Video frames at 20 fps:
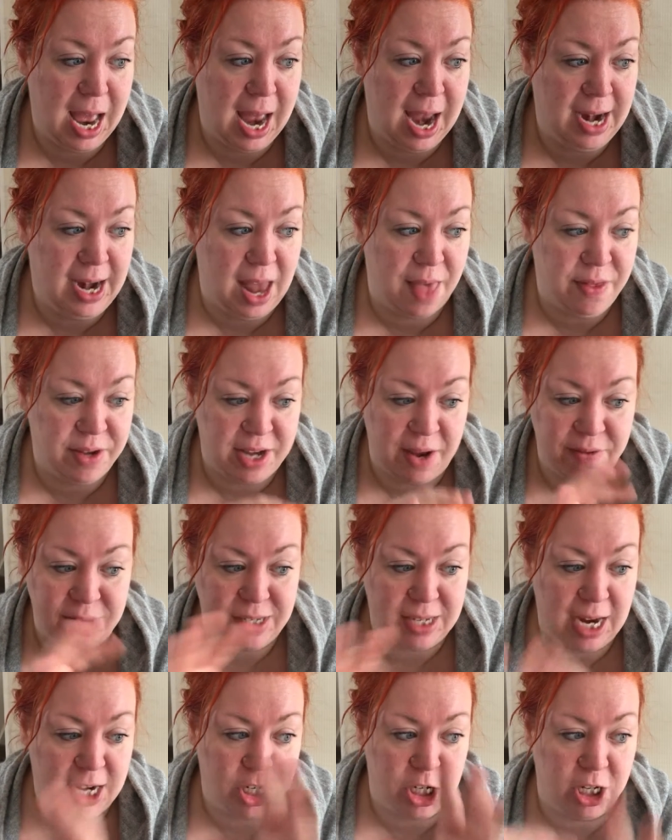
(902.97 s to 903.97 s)
let the
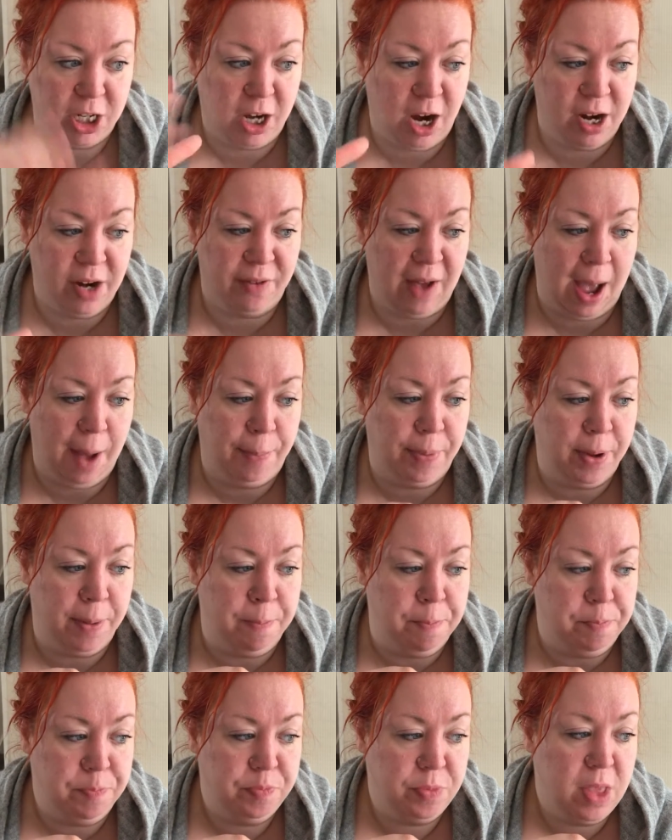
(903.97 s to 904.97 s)
devastation kind of
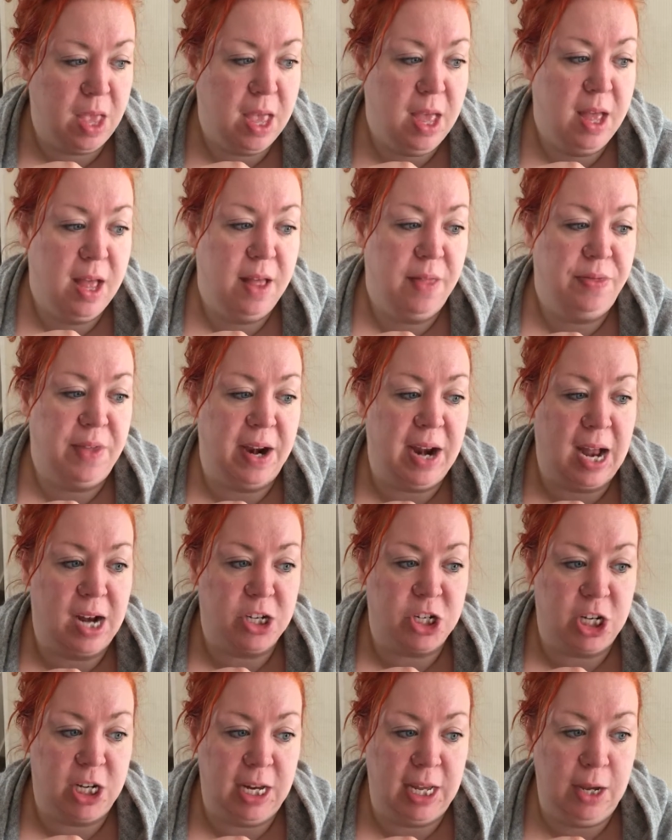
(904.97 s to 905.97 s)
happen, then
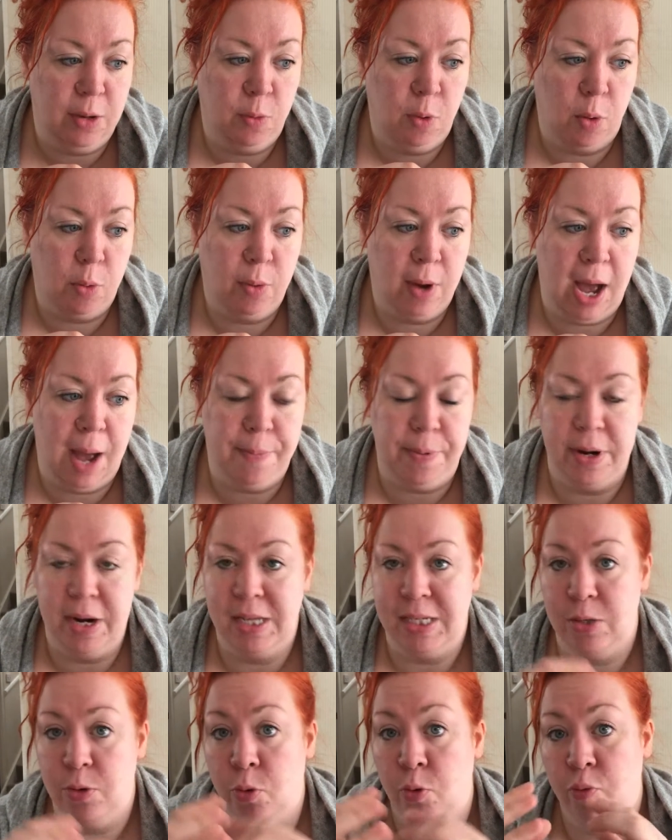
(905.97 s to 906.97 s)
actually what will happen
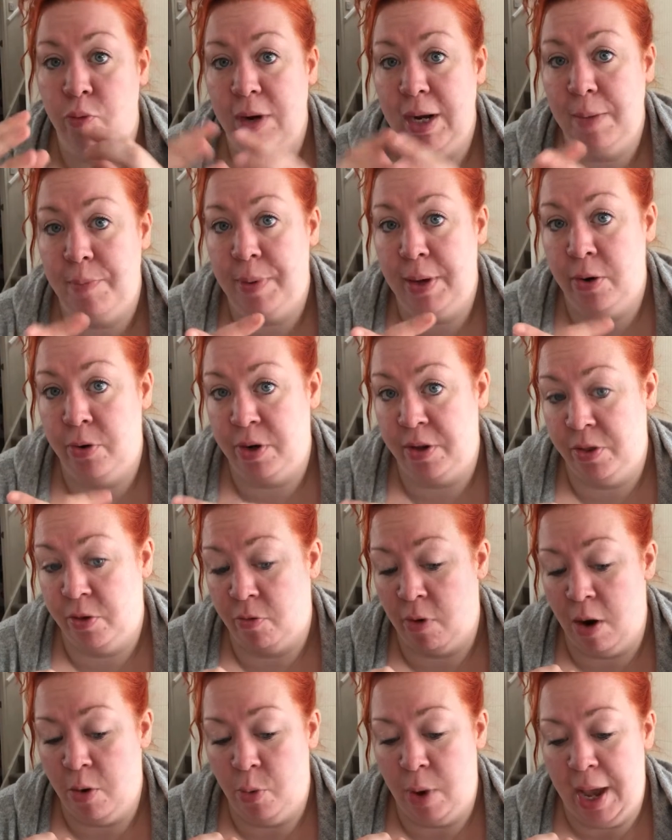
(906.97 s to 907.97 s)
is it will rebuild in the
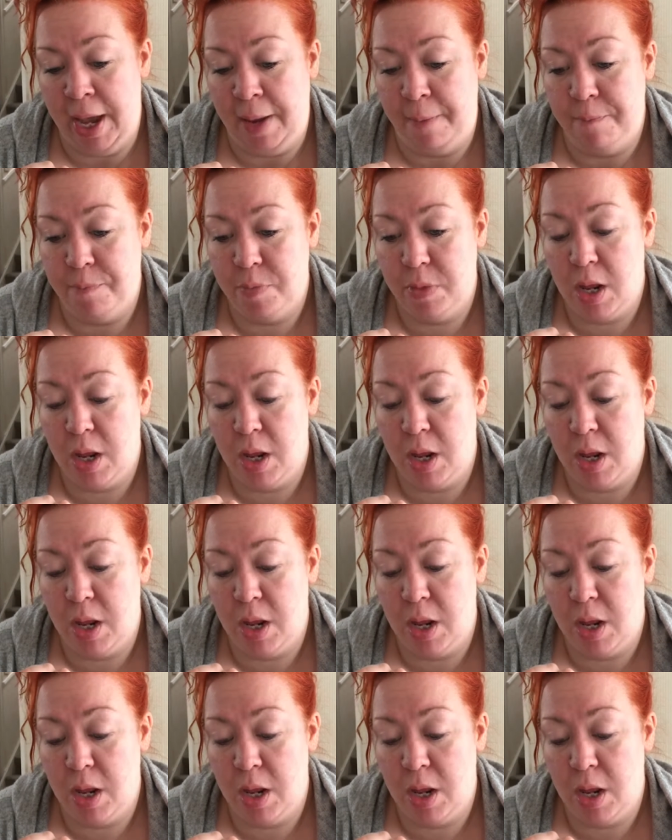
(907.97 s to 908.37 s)
right way.